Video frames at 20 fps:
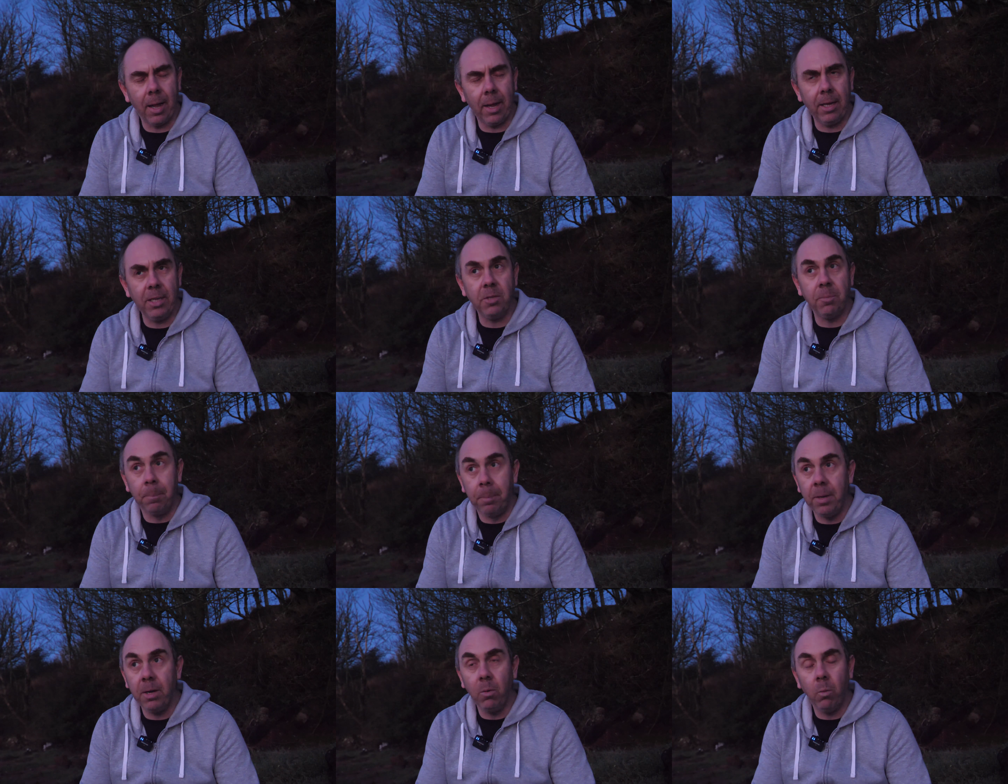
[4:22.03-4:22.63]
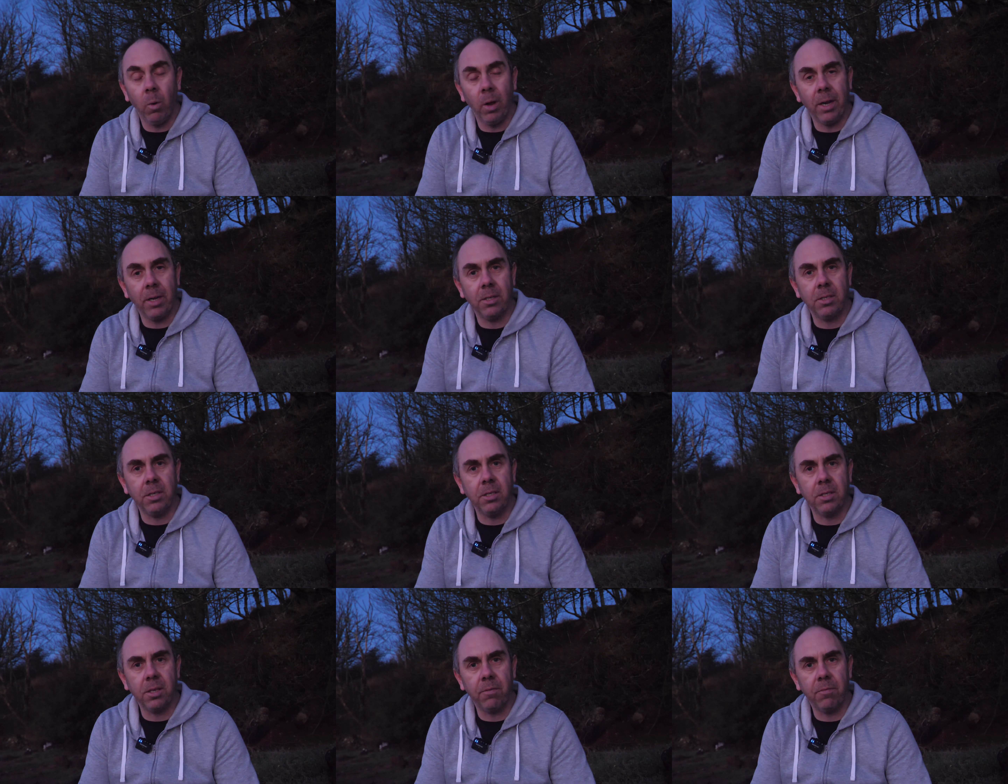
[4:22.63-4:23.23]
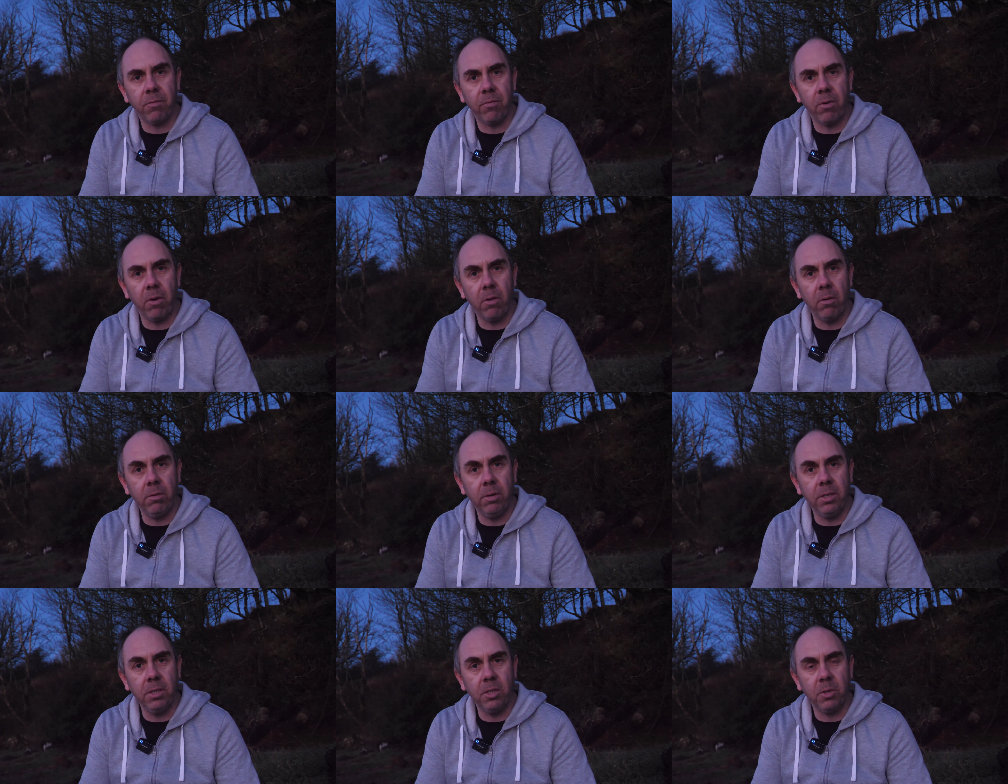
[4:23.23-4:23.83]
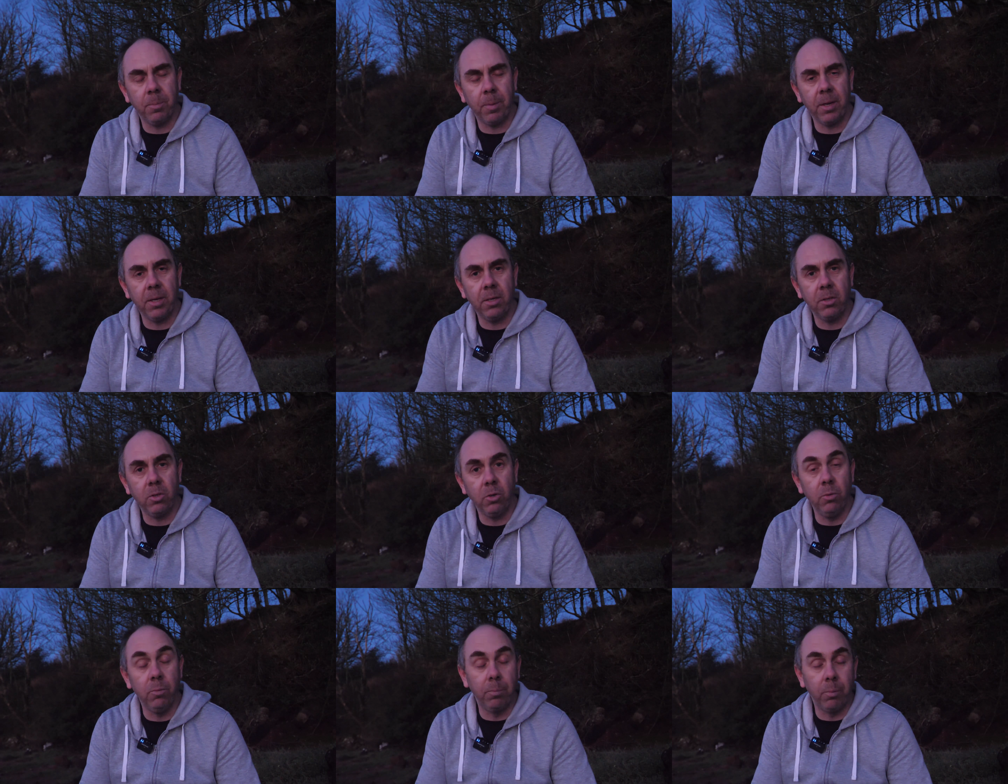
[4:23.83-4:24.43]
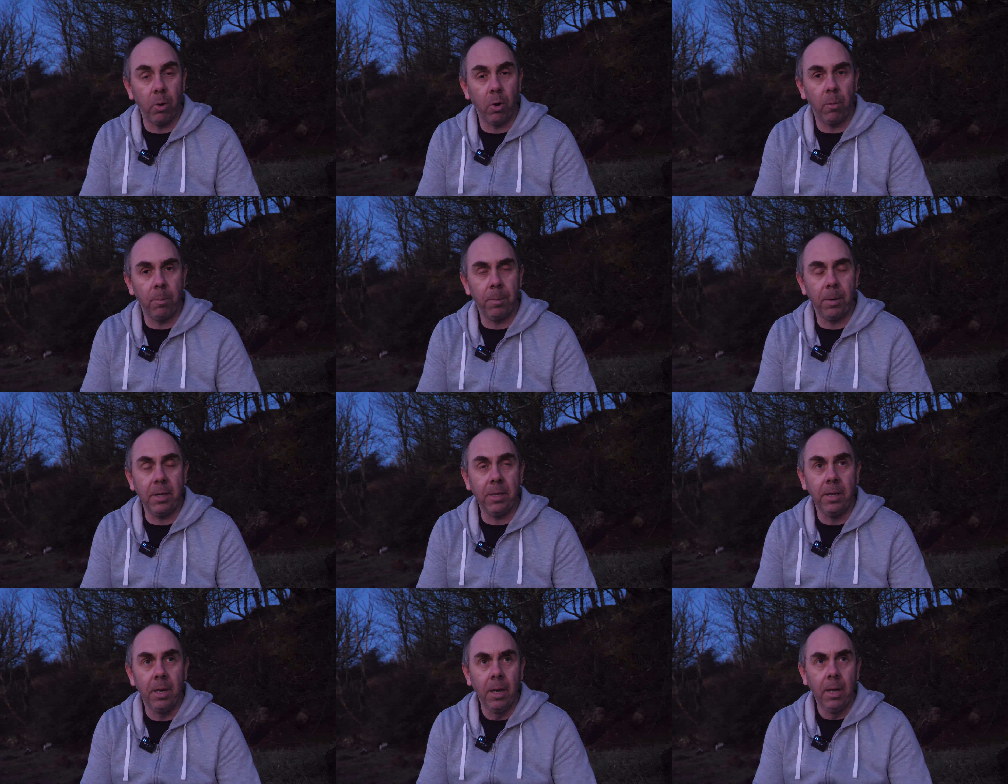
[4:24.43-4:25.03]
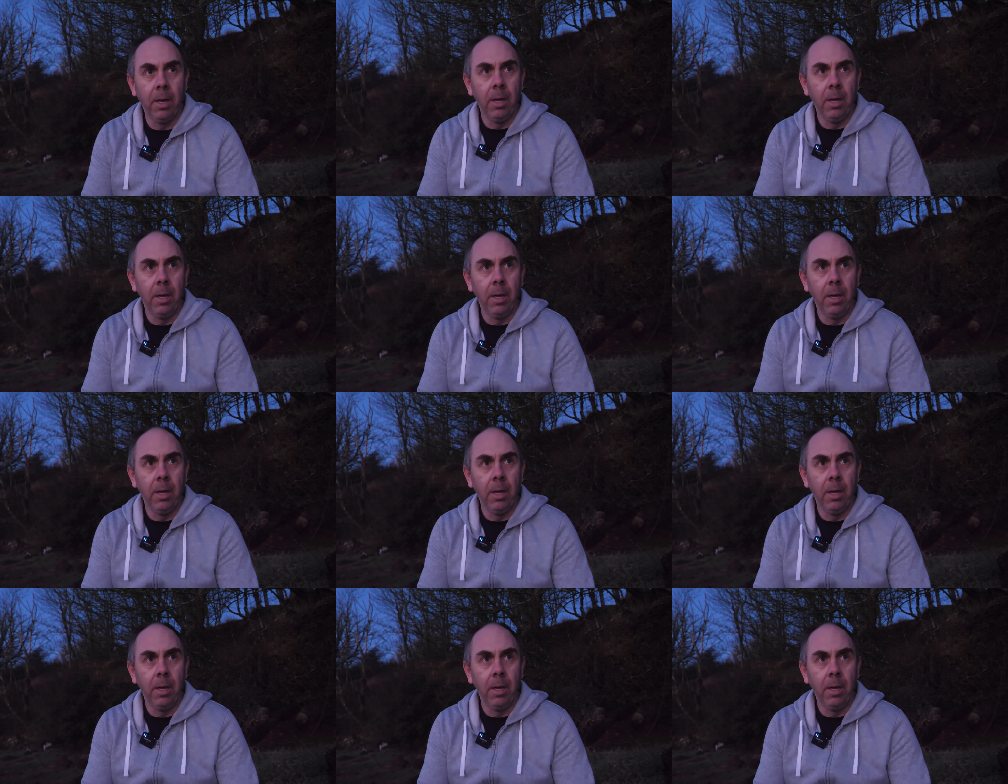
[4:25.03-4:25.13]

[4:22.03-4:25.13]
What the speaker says: It's been a while since I've flown the Inspire 2 properly,